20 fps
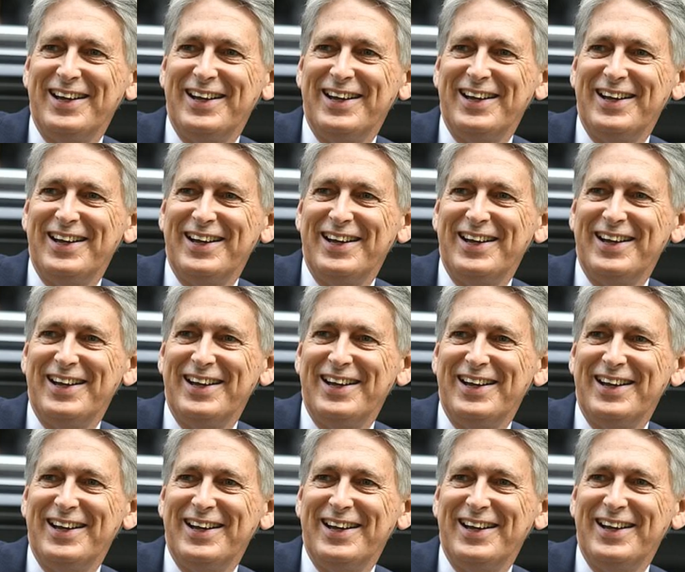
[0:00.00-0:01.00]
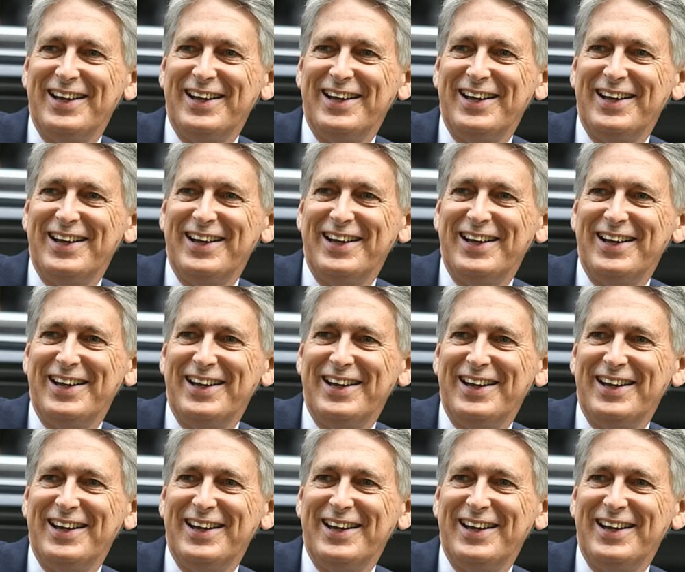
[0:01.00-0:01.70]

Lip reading: (silence)